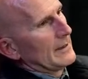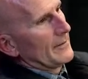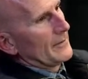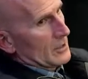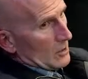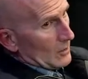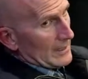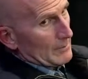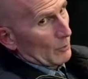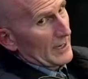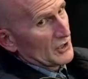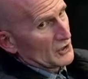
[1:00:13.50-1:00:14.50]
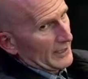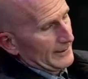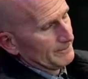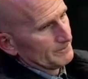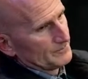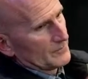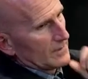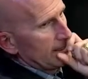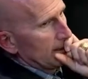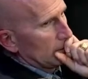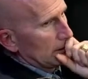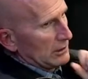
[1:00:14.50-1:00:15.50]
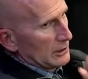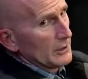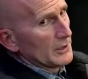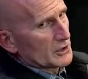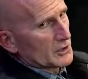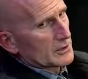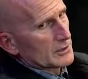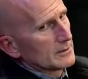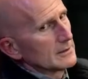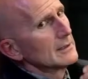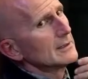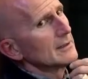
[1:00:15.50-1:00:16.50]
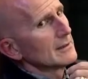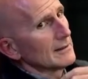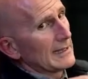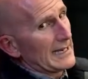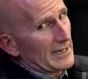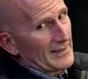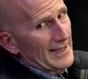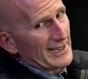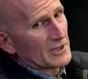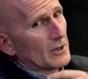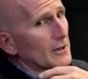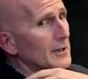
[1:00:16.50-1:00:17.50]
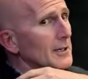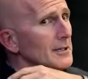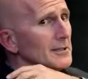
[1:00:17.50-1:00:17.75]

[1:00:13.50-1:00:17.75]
car I'm racing, you know, looks like that car,